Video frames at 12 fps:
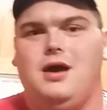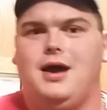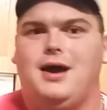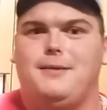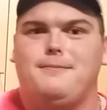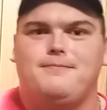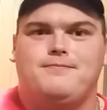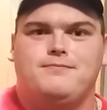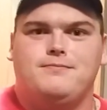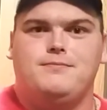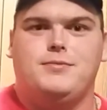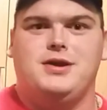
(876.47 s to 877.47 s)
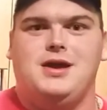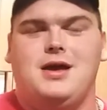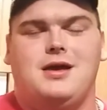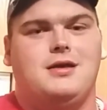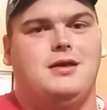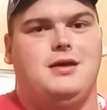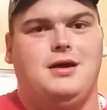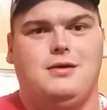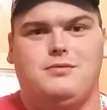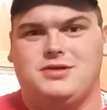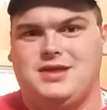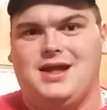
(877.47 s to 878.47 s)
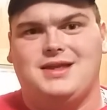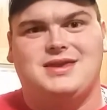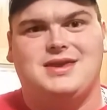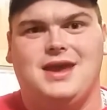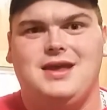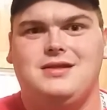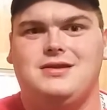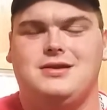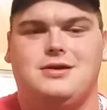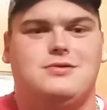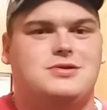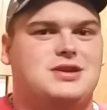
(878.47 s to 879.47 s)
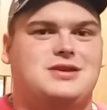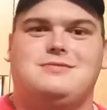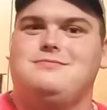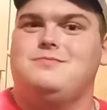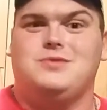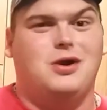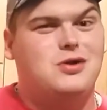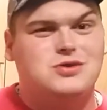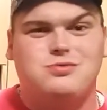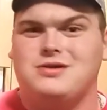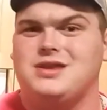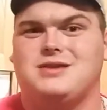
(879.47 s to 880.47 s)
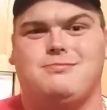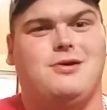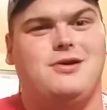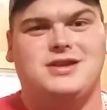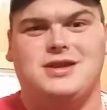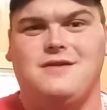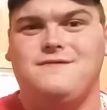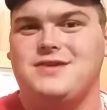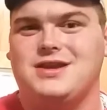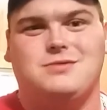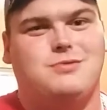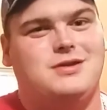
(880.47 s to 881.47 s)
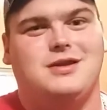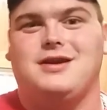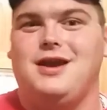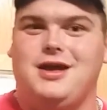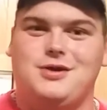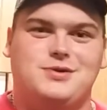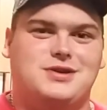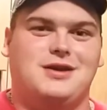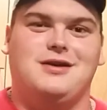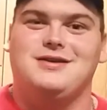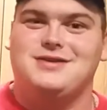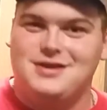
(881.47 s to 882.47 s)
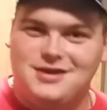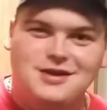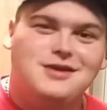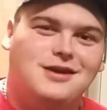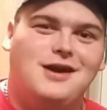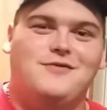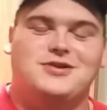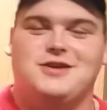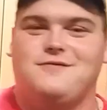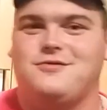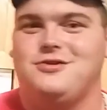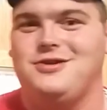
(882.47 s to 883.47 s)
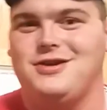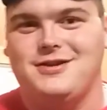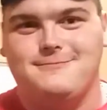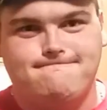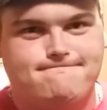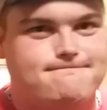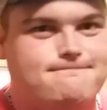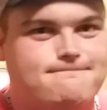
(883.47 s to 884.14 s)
Um, but yeah, uh, with that said, you know, just don't sweat the small stuff, just sweat the calories, guys. Have yourself a good night.